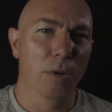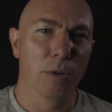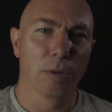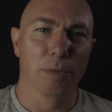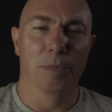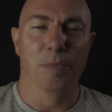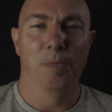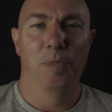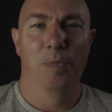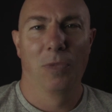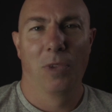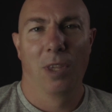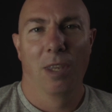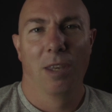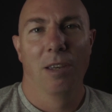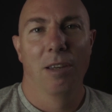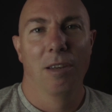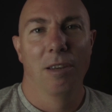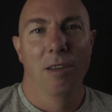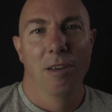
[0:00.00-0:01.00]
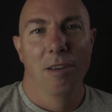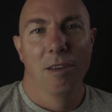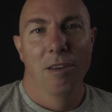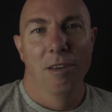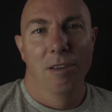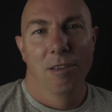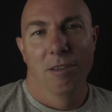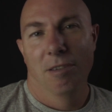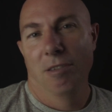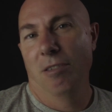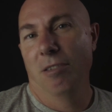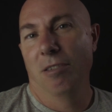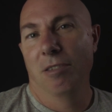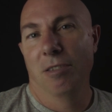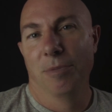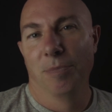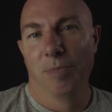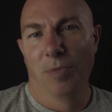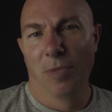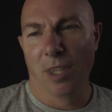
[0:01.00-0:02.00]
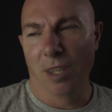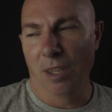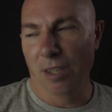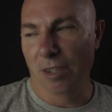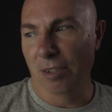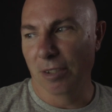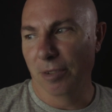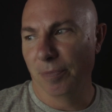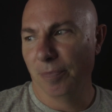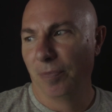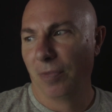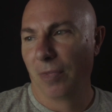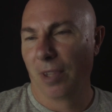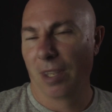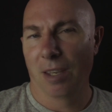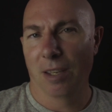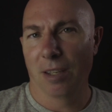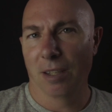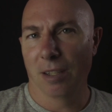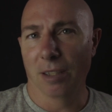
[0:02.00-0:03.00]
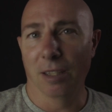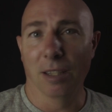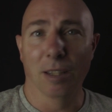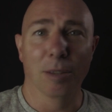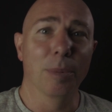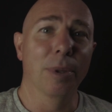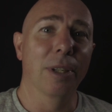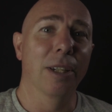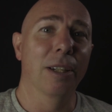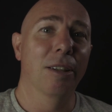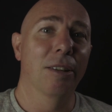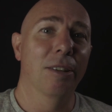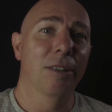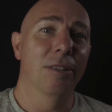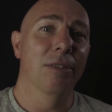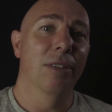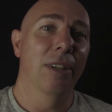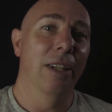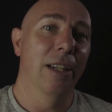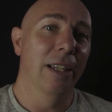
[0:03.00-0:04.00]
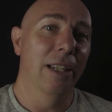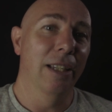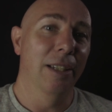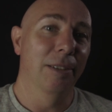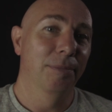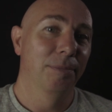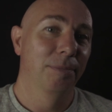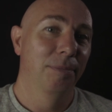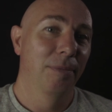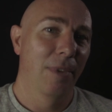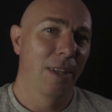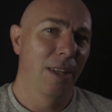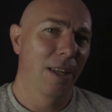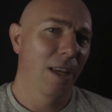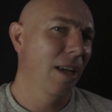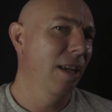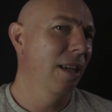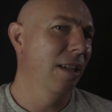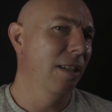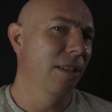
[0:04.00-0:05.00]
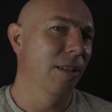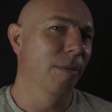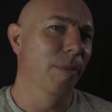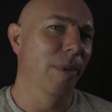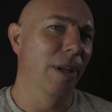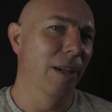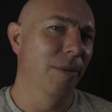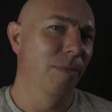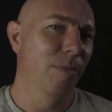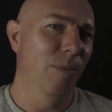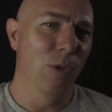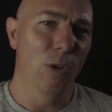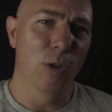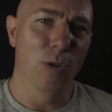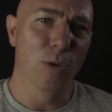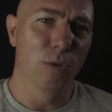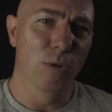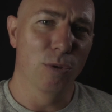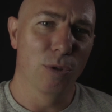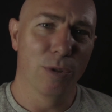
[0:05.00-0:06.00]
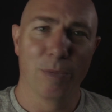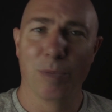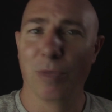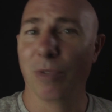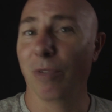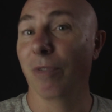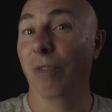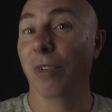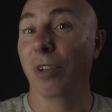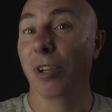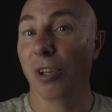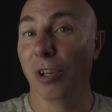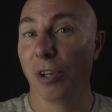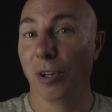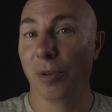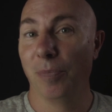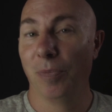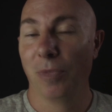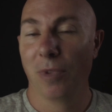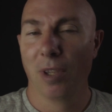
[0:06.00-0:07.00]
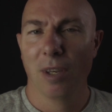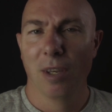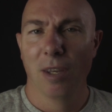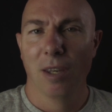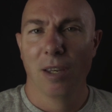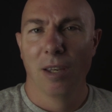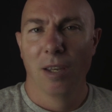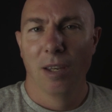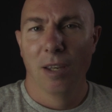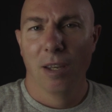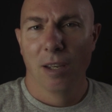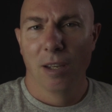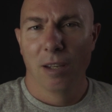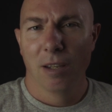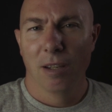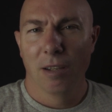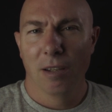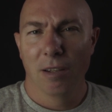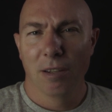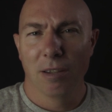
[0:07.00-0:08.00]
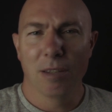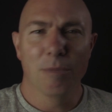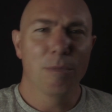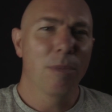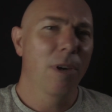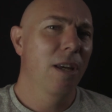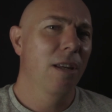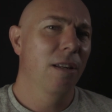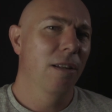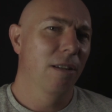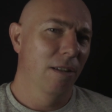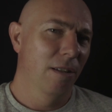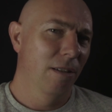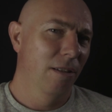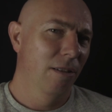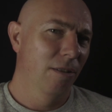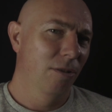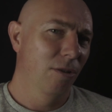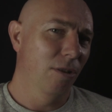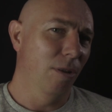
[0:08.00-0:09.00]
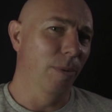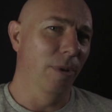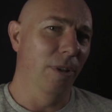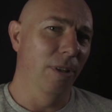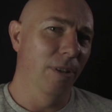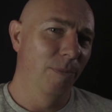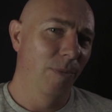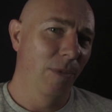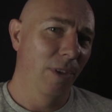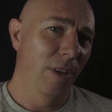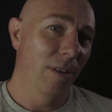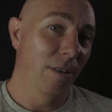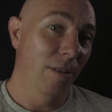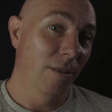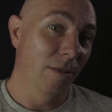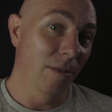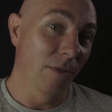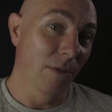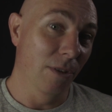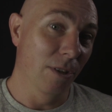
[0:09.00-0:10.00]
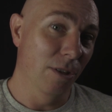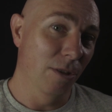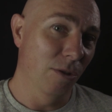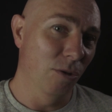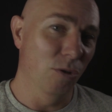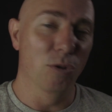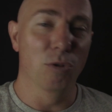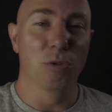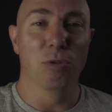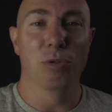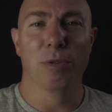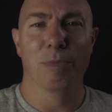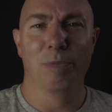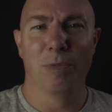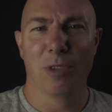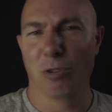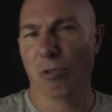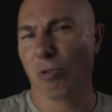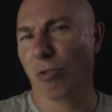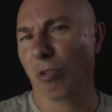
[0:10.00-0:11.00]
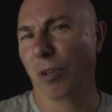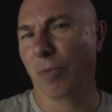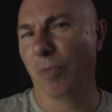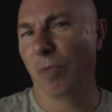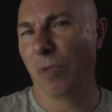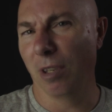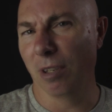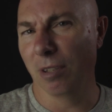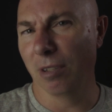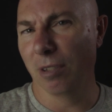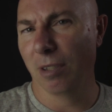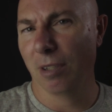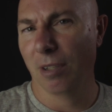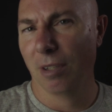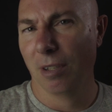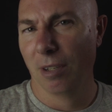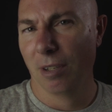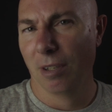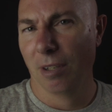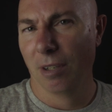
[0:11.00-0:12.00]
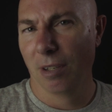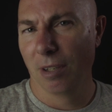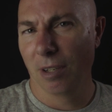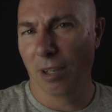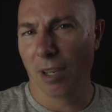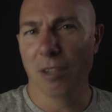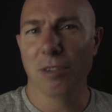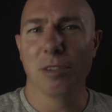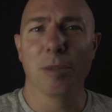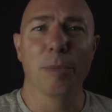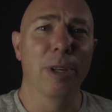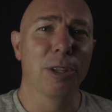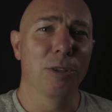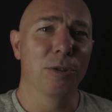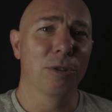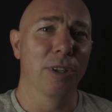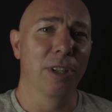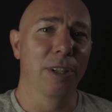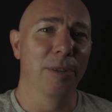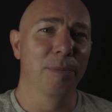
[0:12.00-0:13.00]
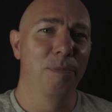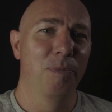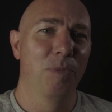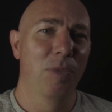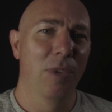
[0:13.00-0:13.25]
welcome. This is a little bit of a ASMR news video. The main topic of this news story is, can Dmitri